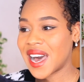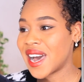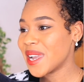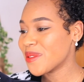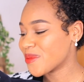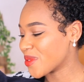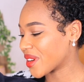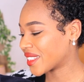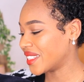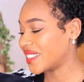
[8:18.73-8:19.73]
I
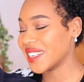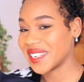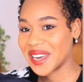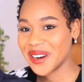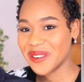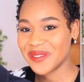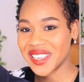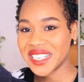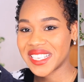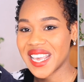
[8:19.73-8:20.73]
rock the shit out of
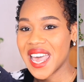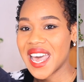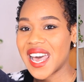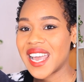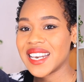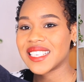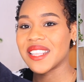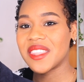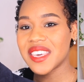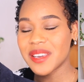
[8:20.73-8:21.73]
this, and it's a
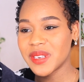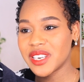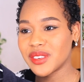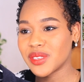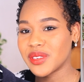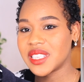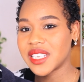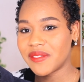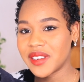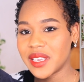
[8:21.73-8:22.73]
thicker material, so it's
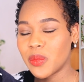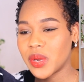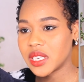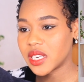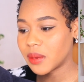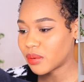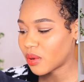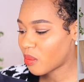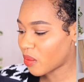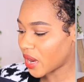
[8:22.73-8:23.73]
definitely winter
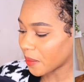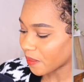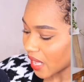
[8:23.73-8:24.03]
appropriate.